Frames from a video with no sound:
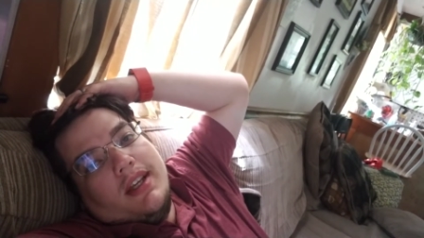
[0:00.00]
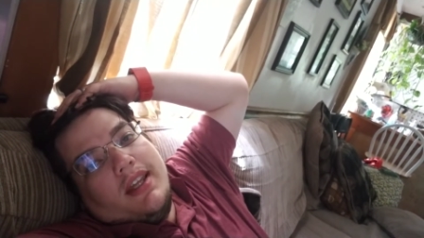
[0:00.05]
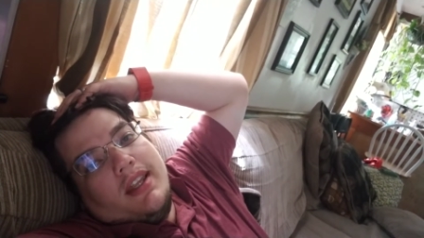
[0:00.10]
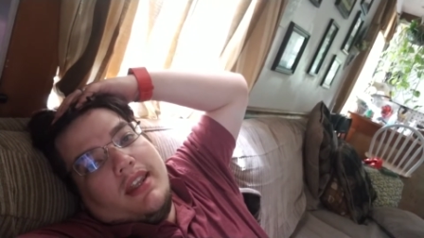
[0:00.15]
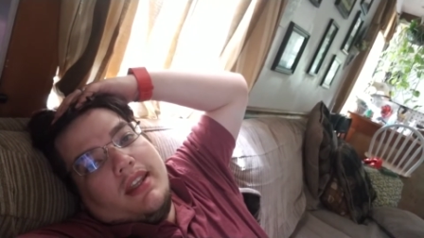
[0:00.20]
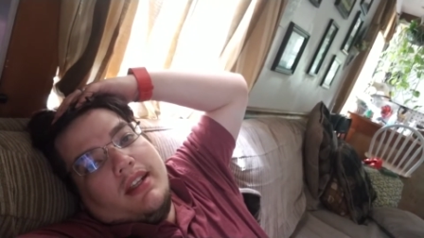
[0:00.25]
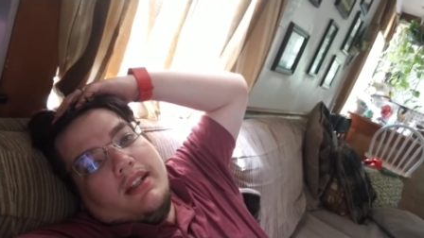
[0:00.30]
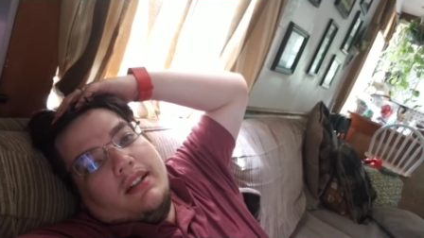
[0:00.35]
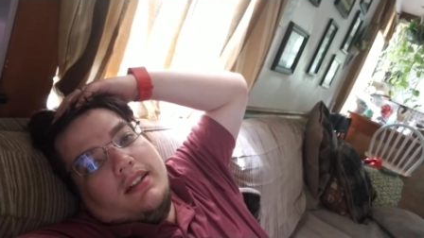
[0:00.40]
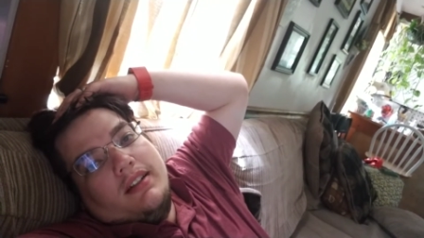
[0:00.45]
I
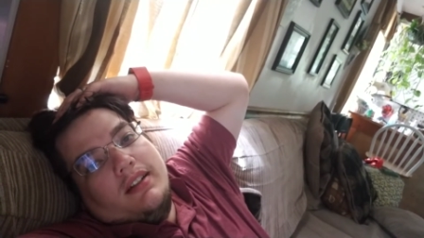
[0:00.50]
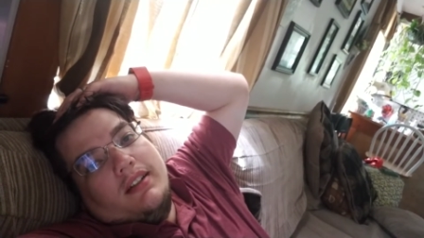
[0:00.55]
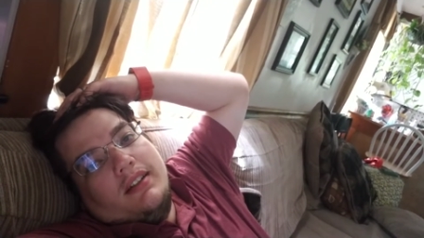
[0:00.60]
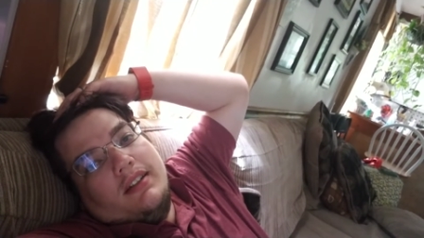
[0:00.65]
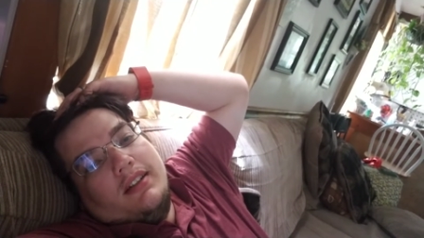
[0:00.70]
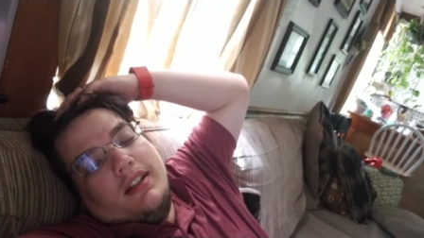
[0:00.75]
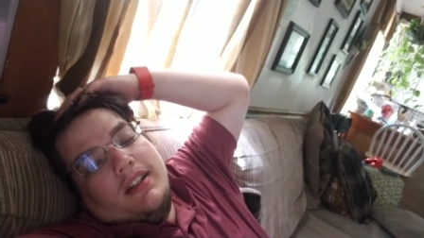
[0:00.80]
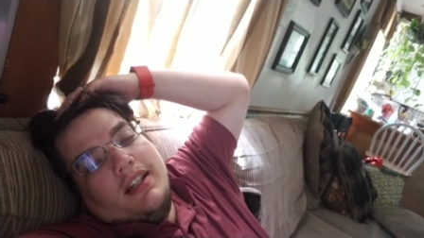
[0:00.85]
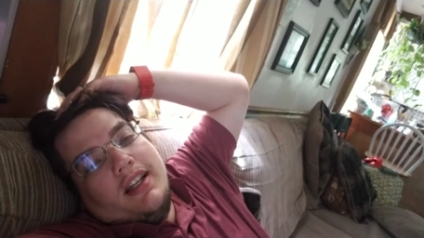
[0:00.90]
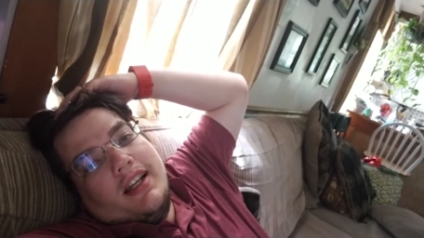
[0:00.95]
think.
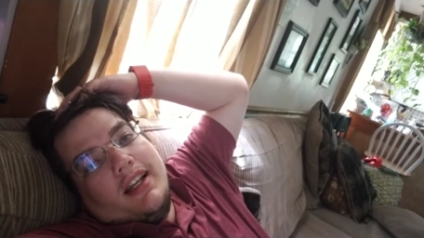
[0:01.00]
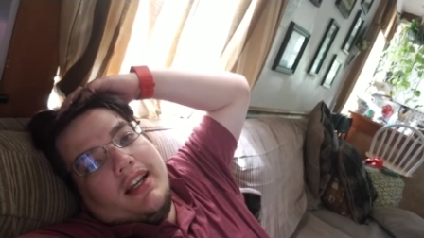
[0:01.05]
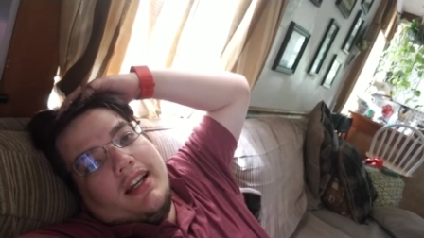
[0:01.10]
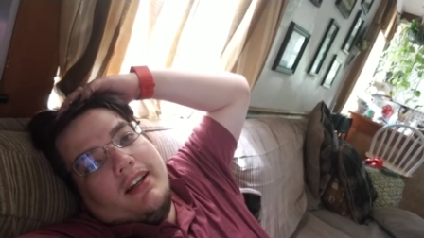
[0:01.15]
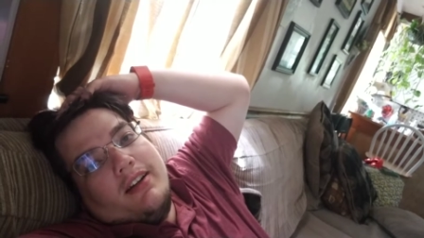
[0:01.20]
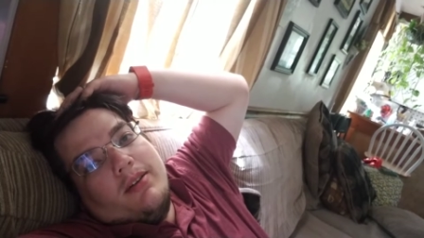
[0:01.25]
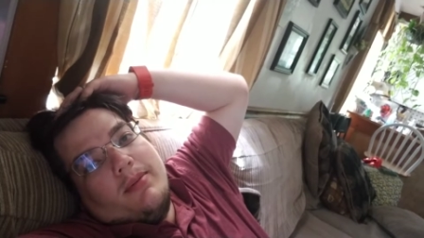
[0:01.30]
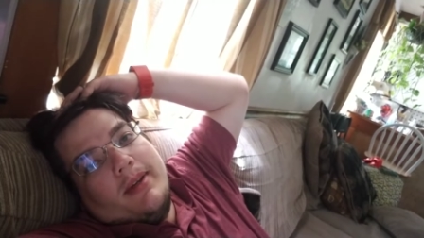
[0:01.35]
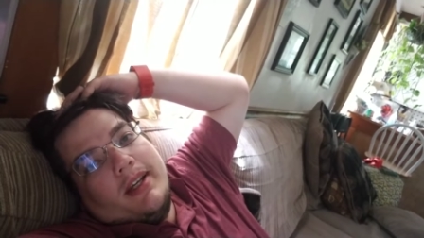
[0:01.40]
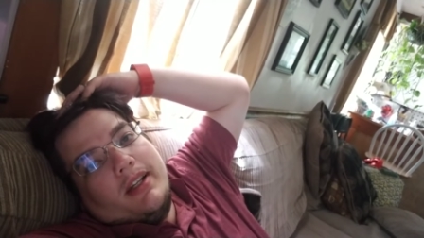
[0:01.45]
And I
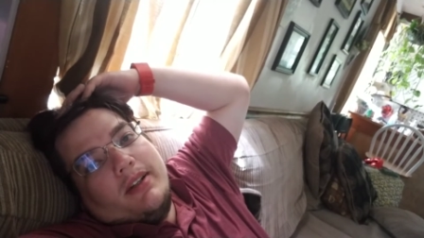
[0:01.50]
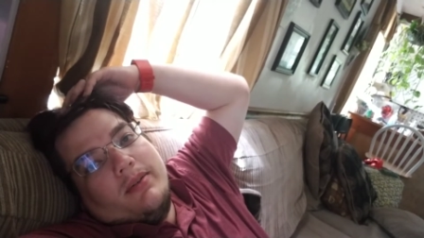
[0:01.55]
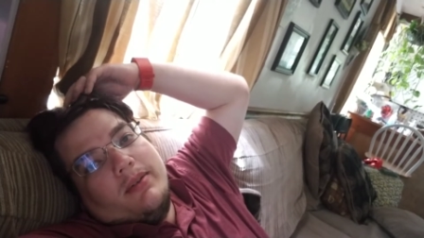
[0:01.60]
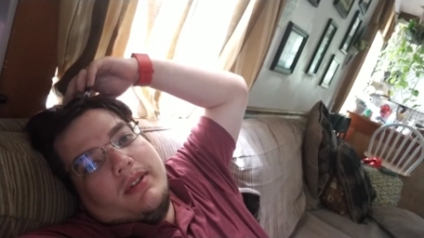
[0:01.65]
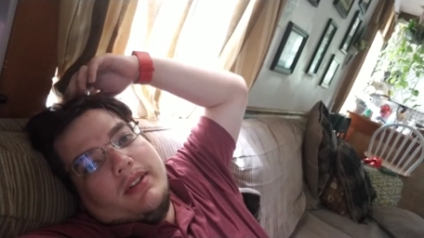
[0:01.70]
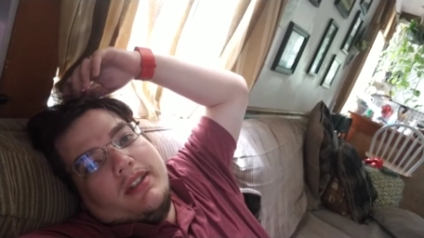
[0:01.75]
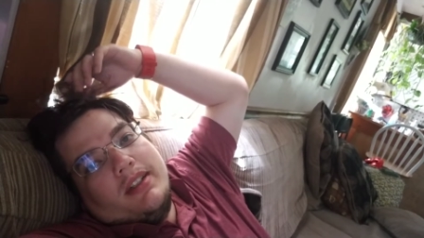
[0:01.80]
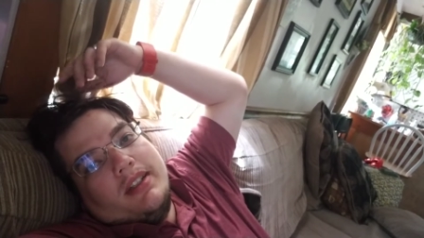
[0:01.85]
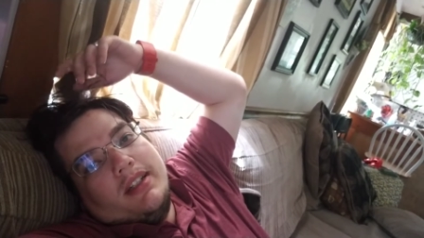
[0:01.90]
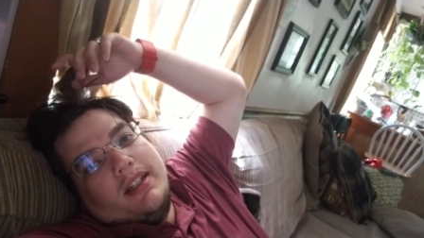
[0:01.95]
gotta go back to
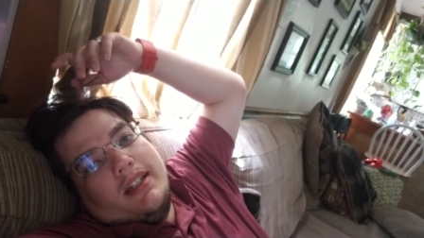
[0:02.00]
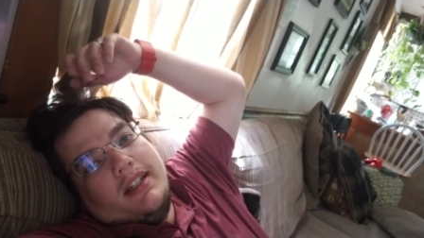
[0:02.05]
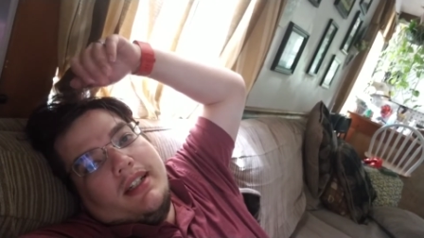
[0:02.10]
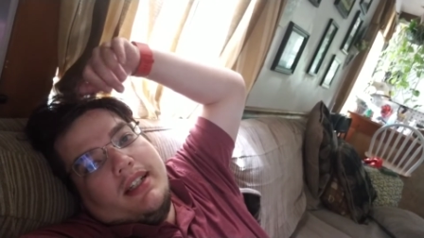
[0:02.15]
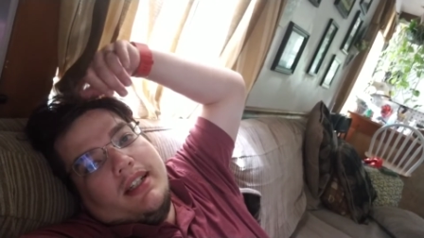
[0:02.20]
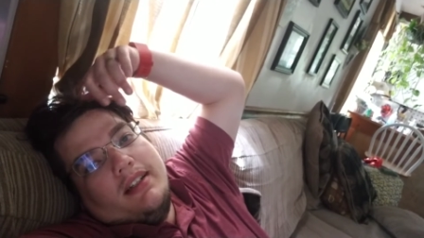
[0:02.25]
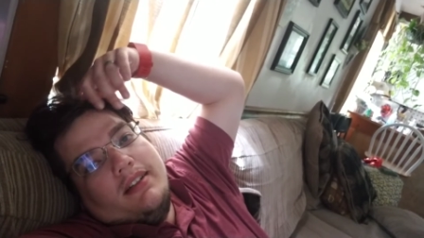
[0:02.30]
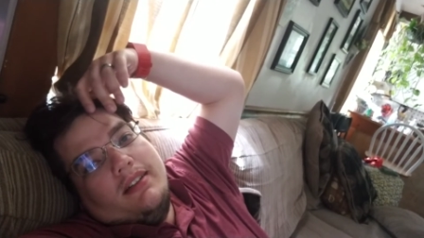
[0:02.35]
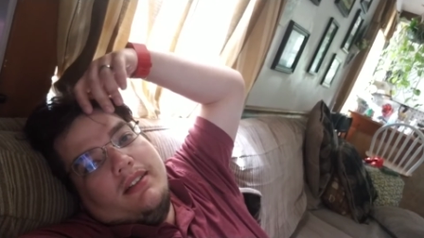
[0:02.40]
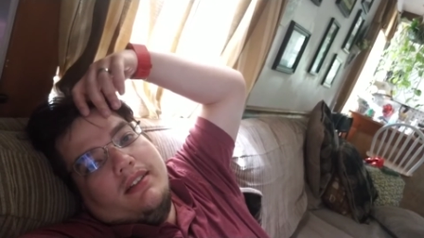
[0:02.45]
work tonight
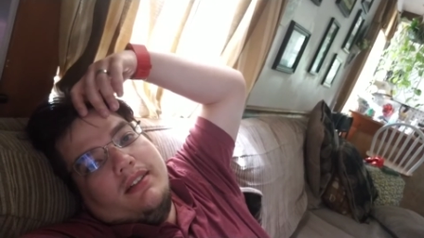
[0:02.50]
again